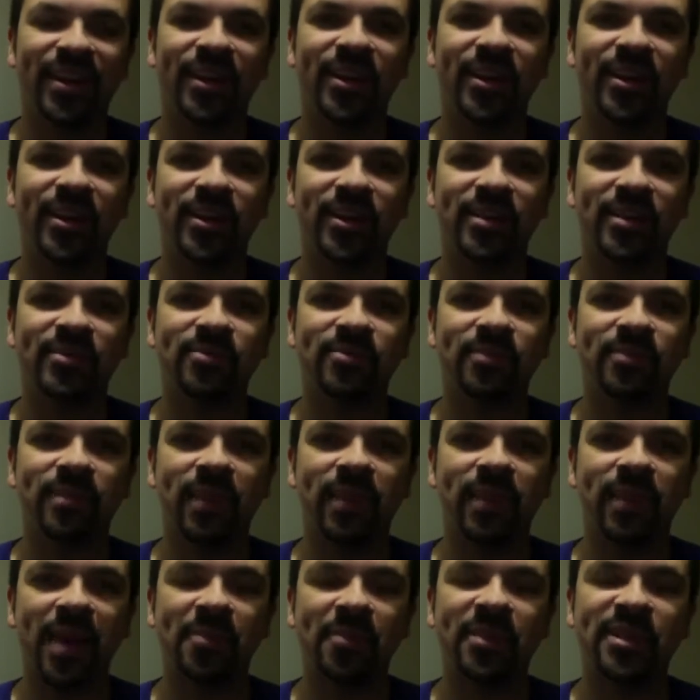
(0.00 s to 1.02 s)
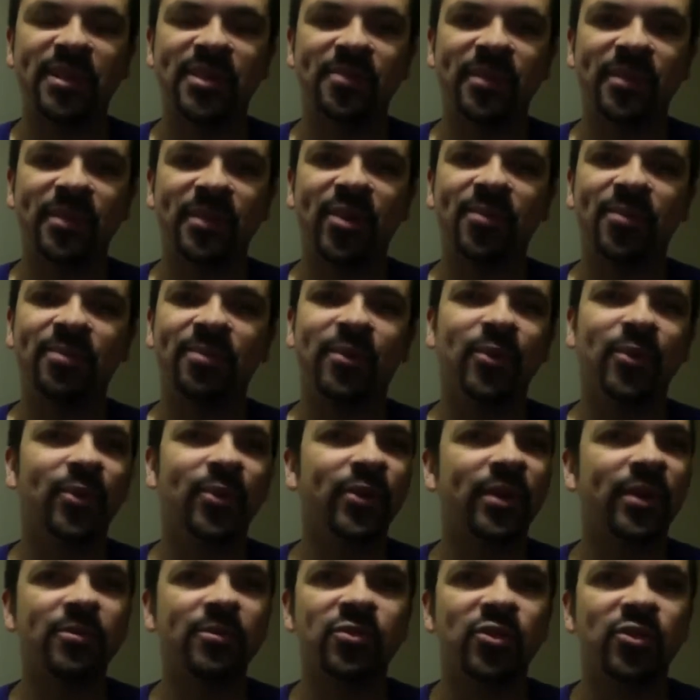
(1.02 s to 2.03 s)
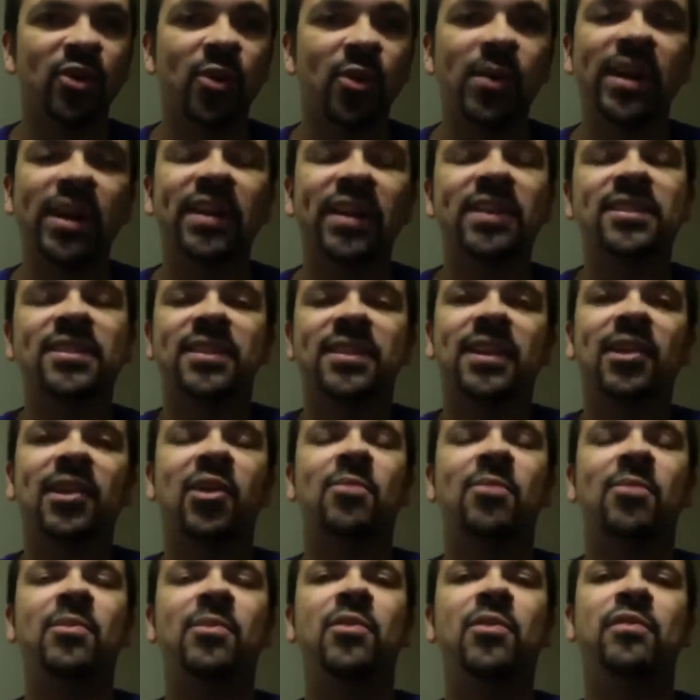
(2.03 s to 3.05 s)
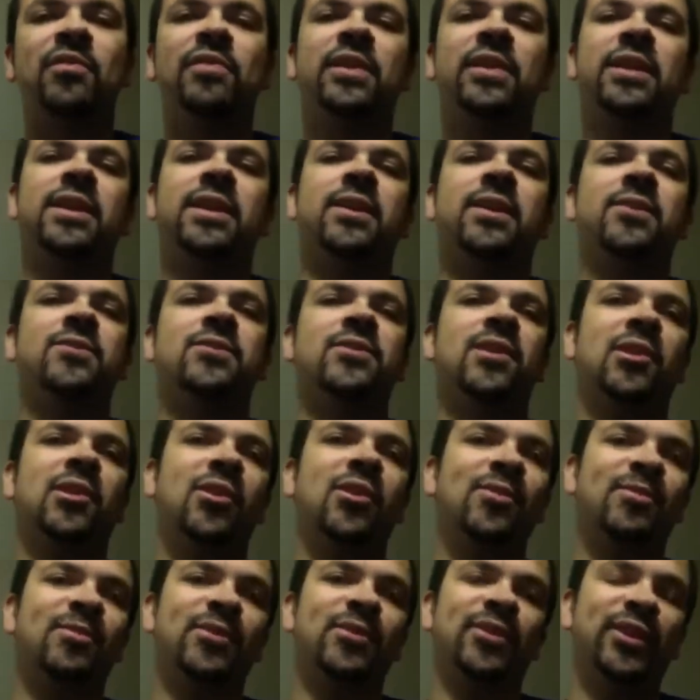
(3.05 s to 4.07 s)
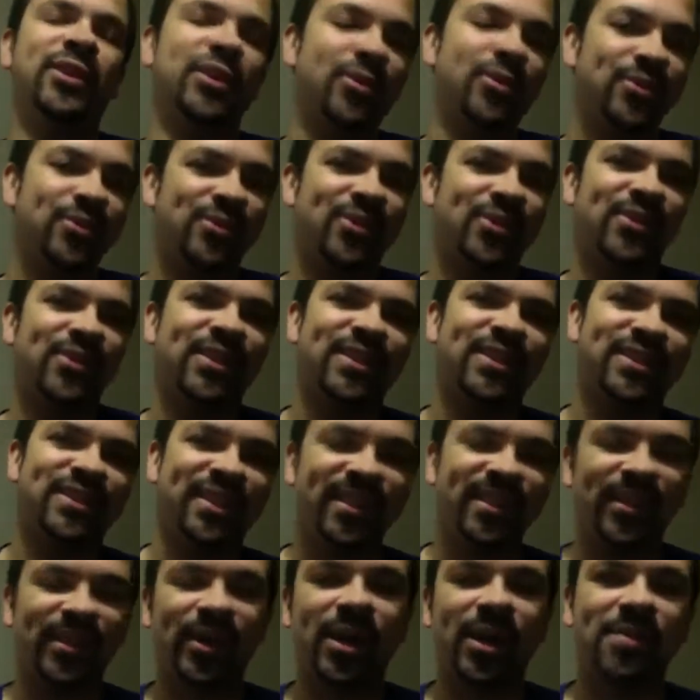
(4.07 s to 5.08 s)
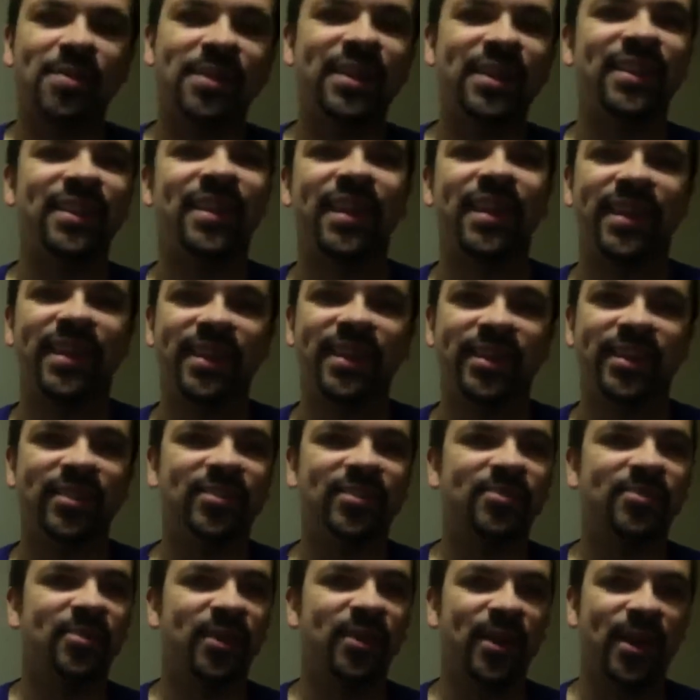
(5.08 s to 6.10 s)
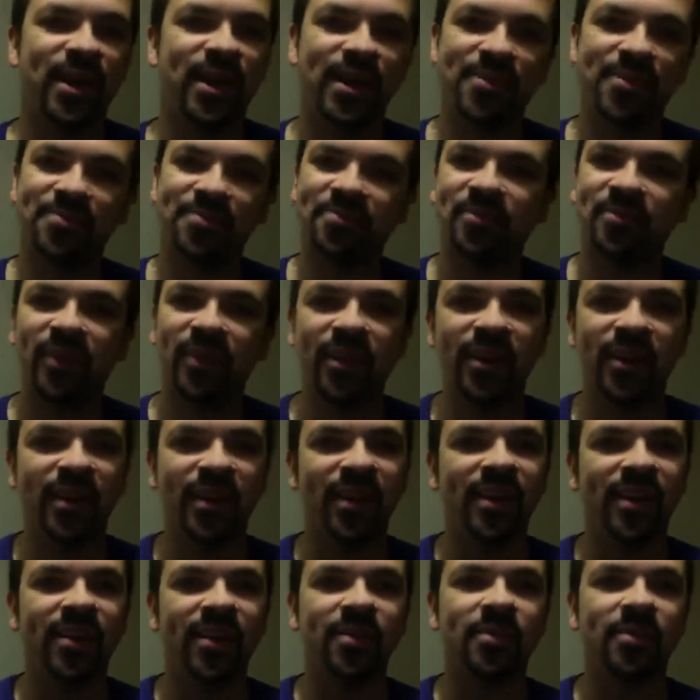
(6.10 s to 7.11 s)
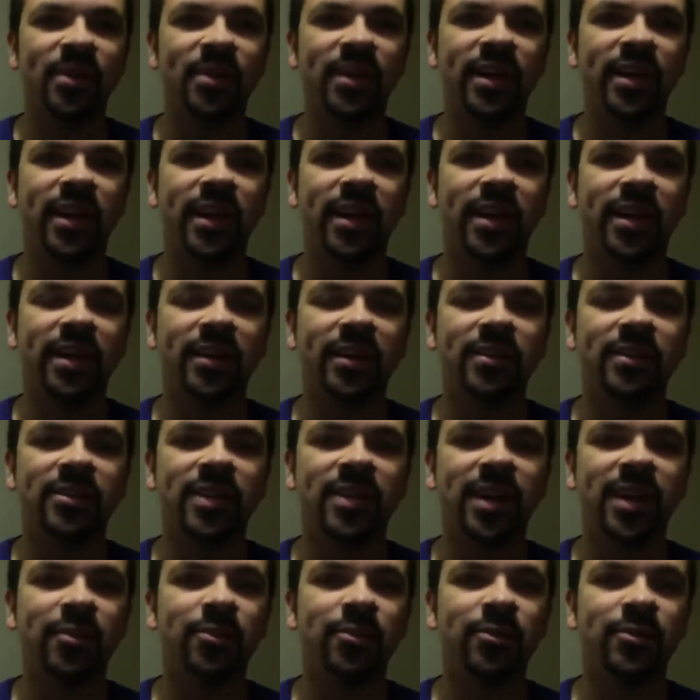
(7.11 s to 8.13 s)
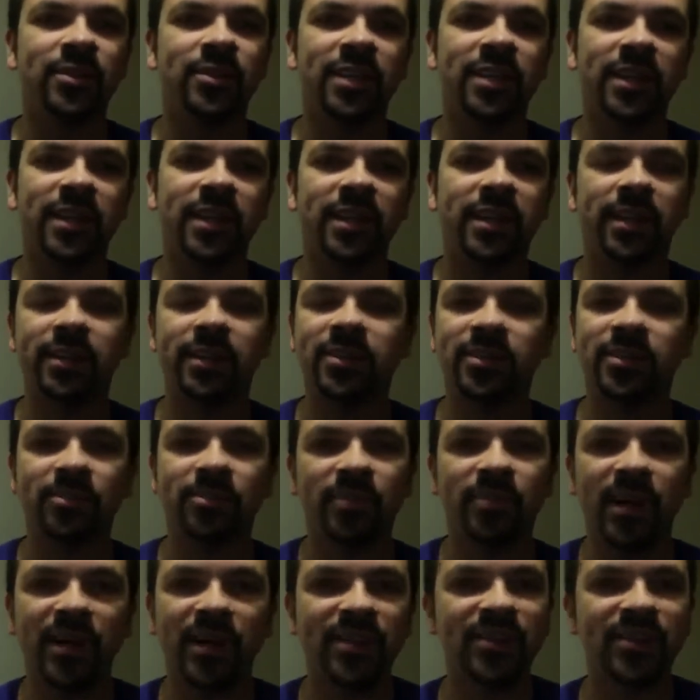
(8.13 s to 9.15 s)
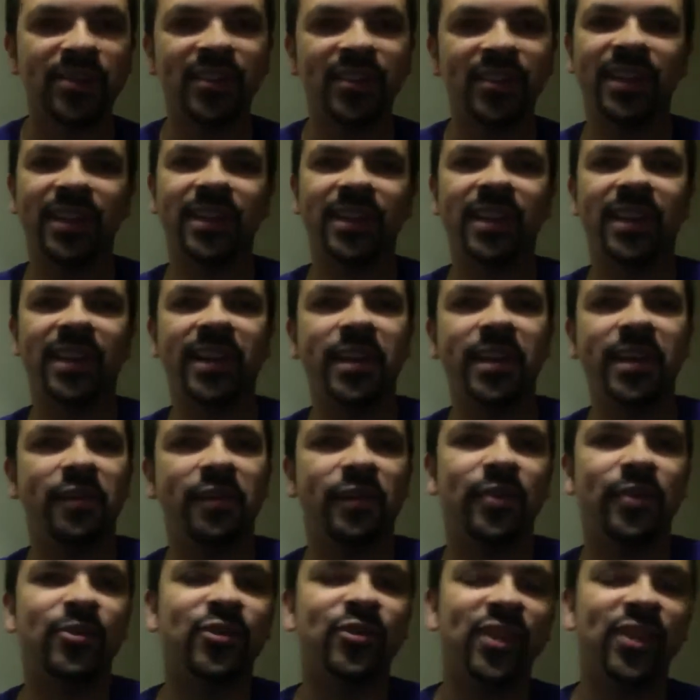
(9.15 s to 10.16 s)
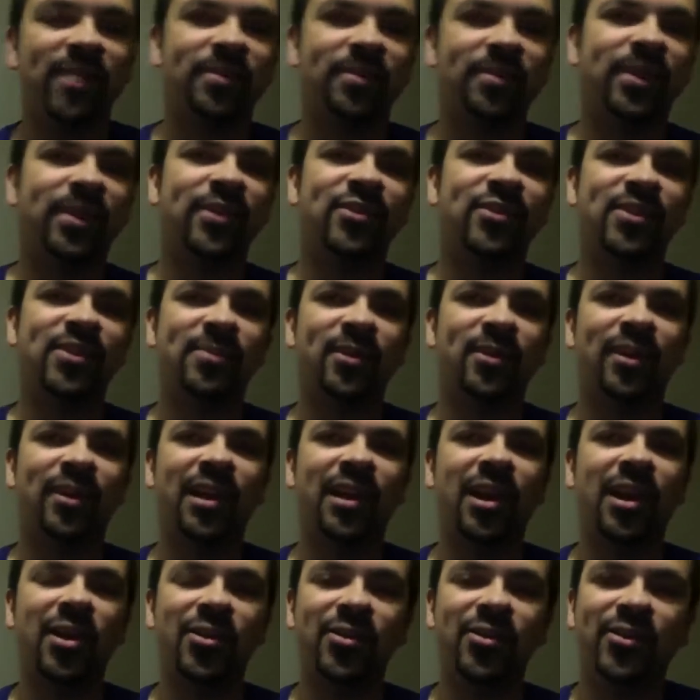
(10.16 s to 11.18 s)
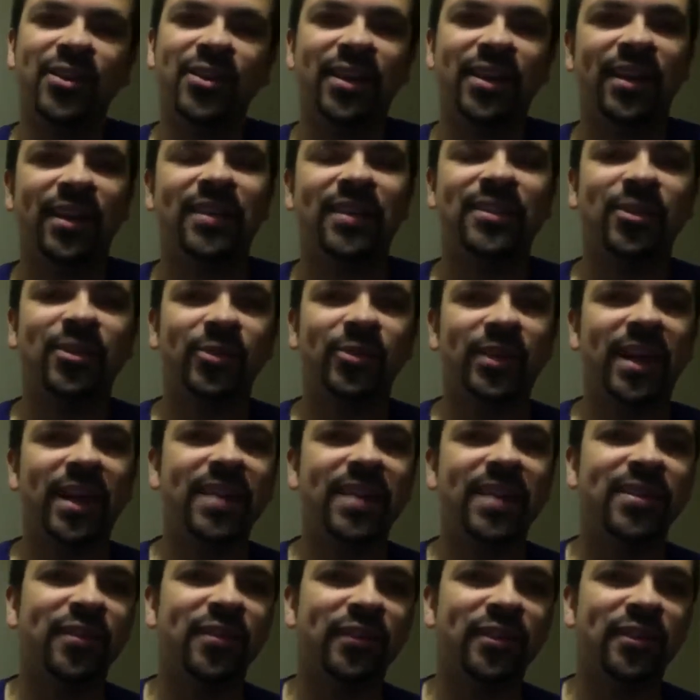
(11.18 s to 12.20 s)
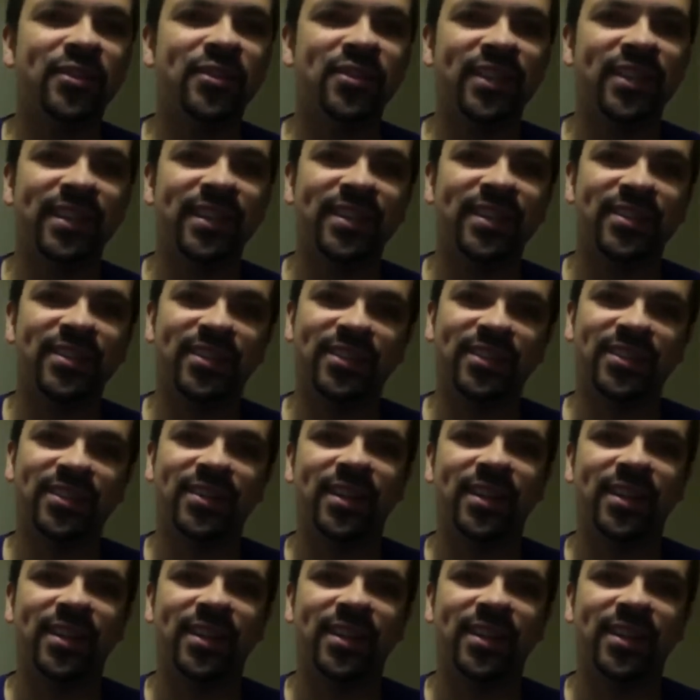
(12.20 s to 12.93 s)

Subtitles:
he's happy to be on board. I'm sure we're going to see a lot more videos and a lot more news on this in the coming days. But yeah, Daryl Dike to Barnsley in the EFL Championship on loan until the end of the season,